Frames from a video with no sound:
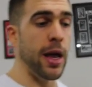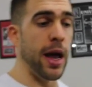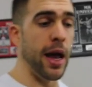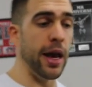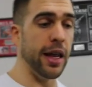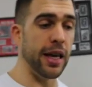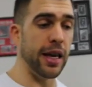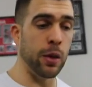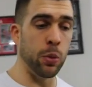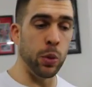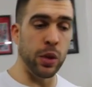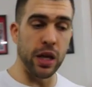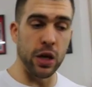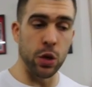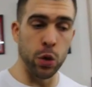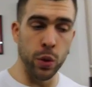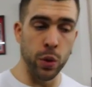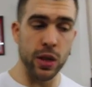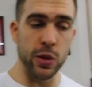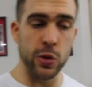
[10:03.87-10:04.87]
And again, when they're
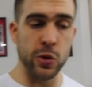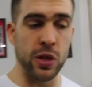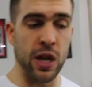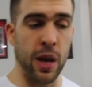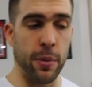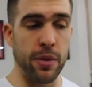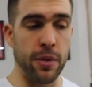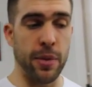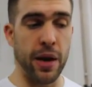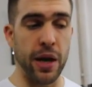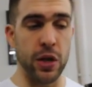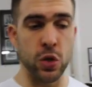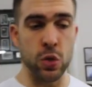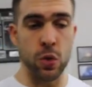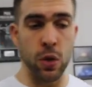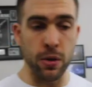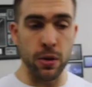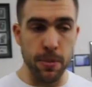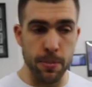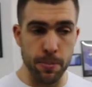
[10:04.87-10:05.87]
doing the Tsunami Bar
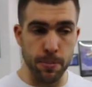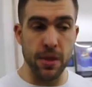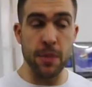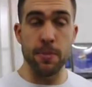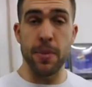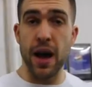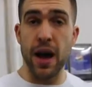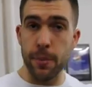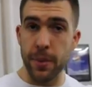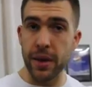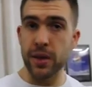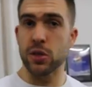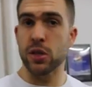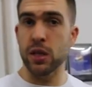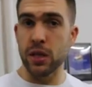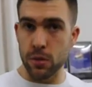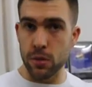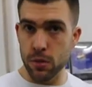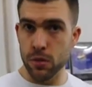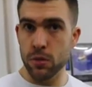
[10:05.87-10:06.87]
squat, the bar
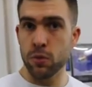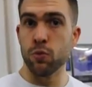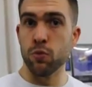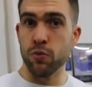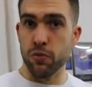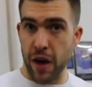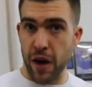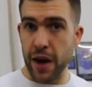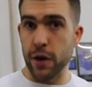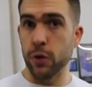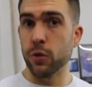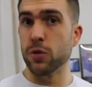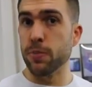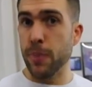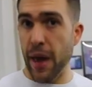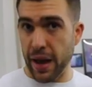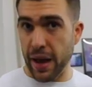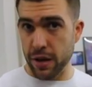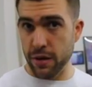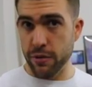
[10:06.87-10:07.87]
basically rattles
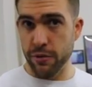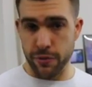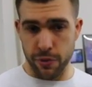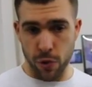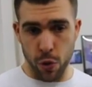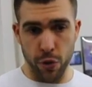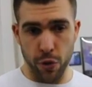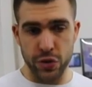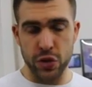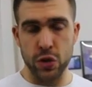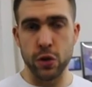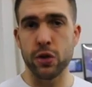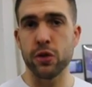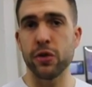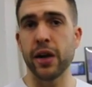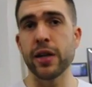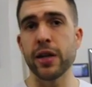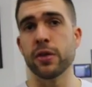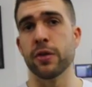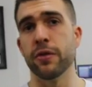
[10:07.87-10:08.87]
back and forth, so it
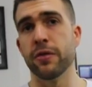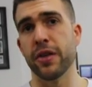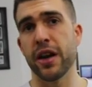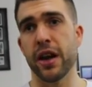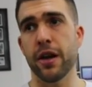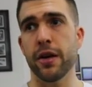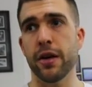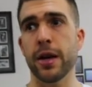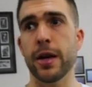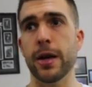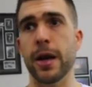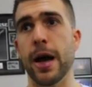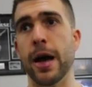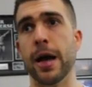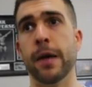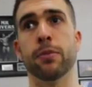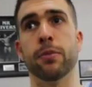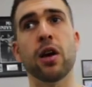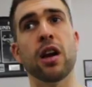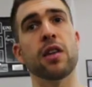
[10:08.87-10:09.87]
creates a very
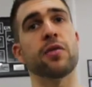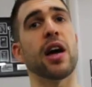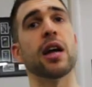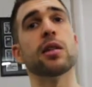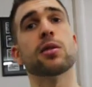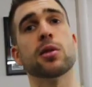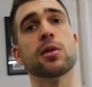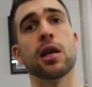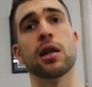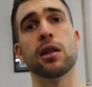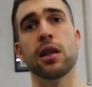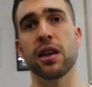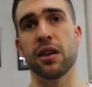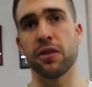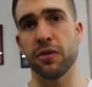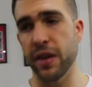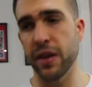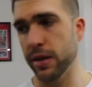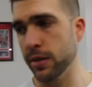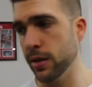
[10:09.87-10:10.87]
kind of unsettling
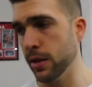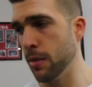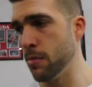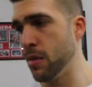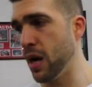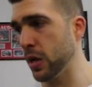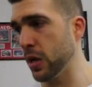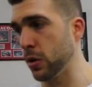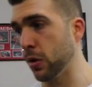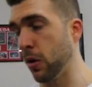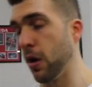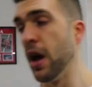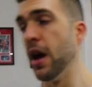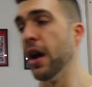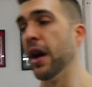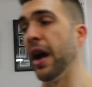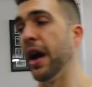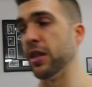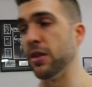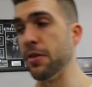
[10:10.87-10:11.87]
effect in the muscle.
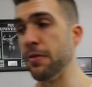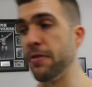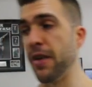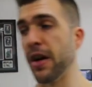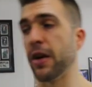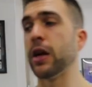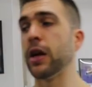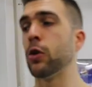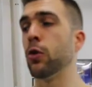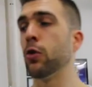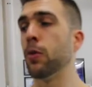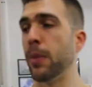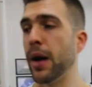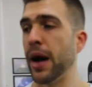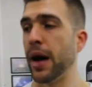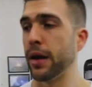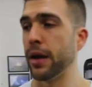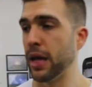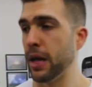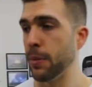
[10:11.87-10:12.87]
It's a very cool
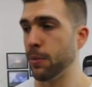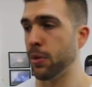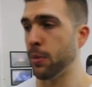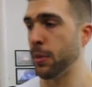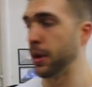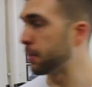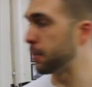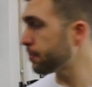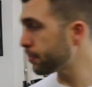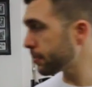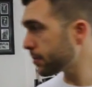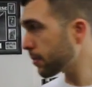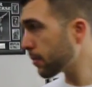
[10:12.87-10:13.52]
bar to implement.